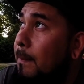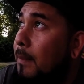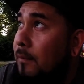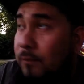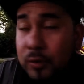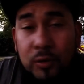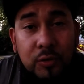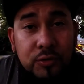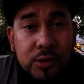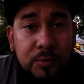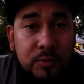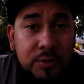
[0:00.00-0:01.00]
For those
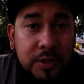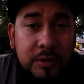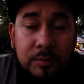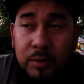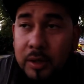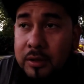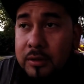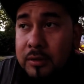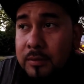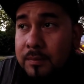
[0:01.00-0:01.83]
trips, we'll take the Bronco.